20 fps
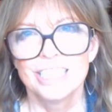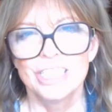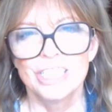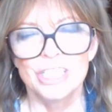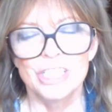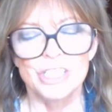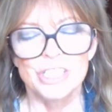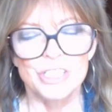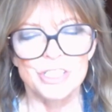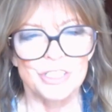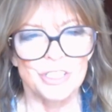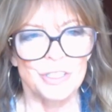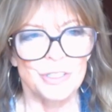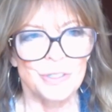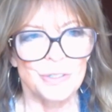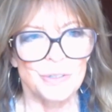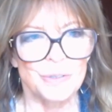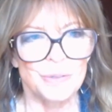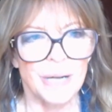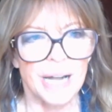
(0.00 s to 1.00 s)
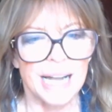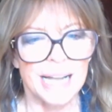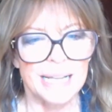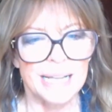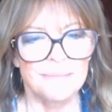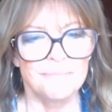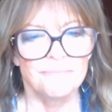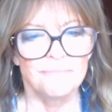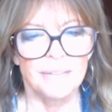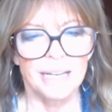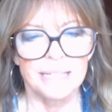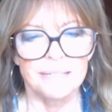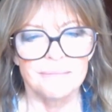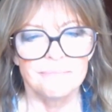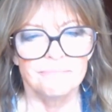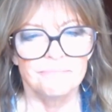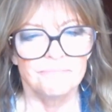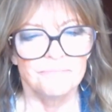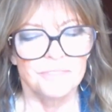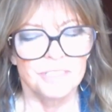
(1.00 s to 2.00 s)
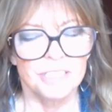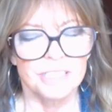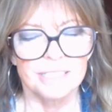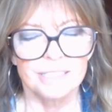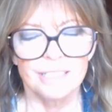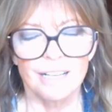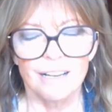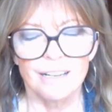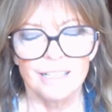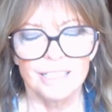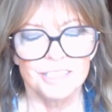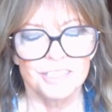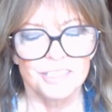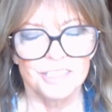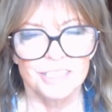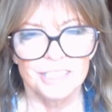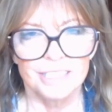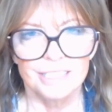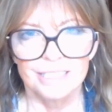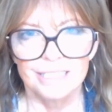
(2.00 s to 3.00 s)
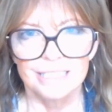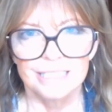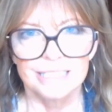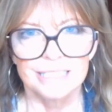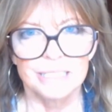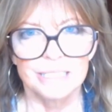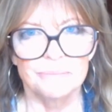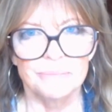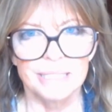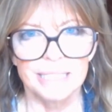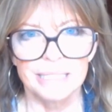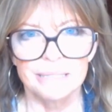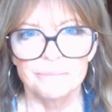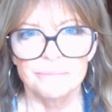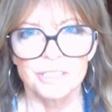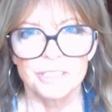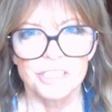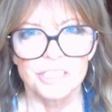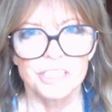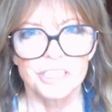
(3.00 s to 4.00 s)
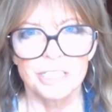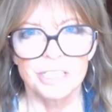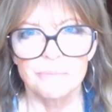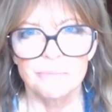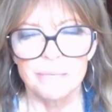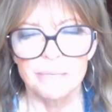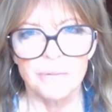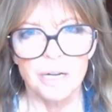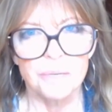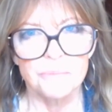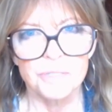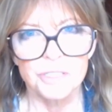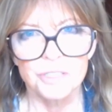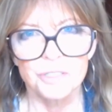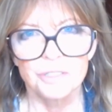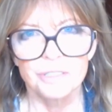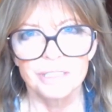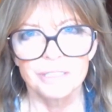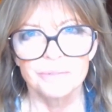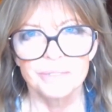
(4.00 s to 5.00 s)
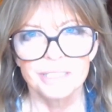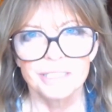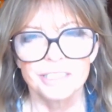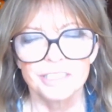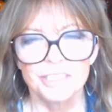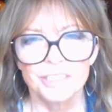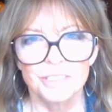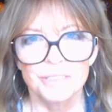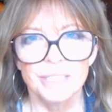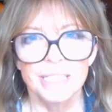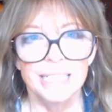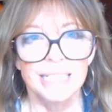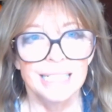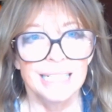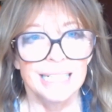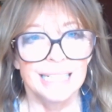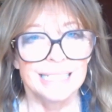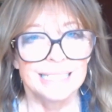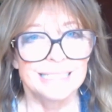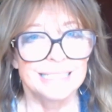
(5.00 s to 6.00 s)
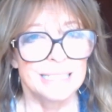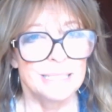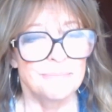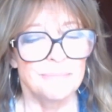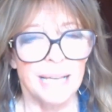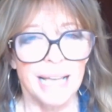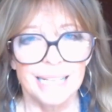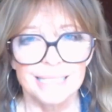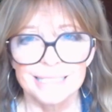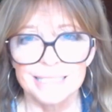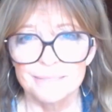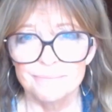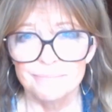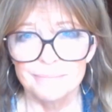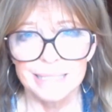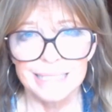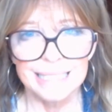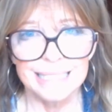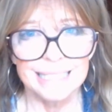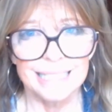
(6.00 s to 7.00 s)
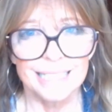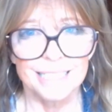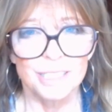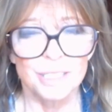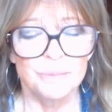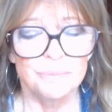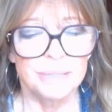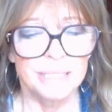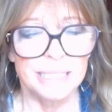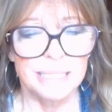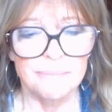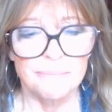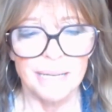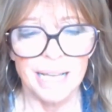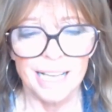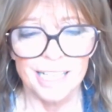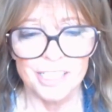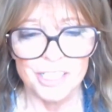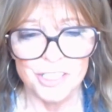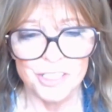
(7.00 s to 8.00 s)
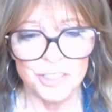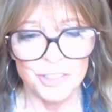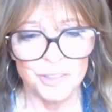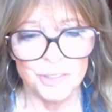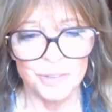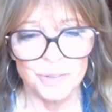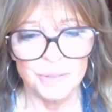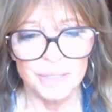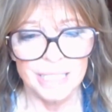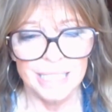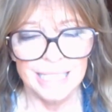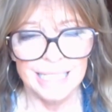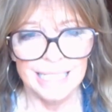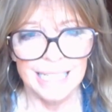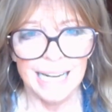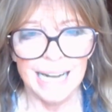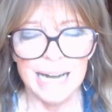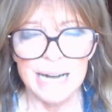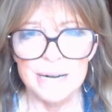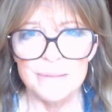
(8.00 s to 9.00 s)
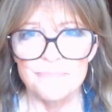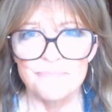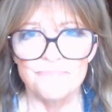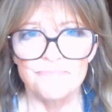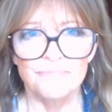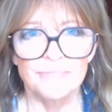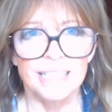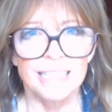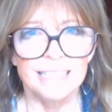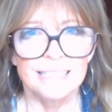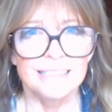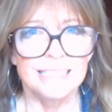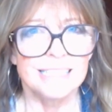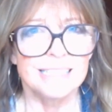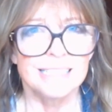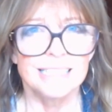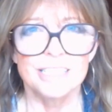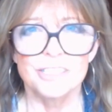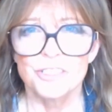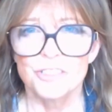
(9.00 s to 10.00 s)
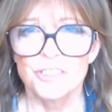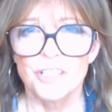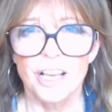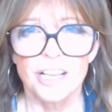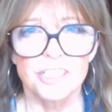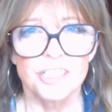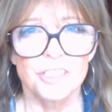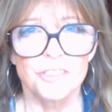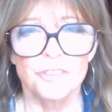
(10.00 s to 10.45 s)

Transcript: So I'm just honored to be able to share my mom's story with you. It's impacted me. I hope it impacts you. These things are not just for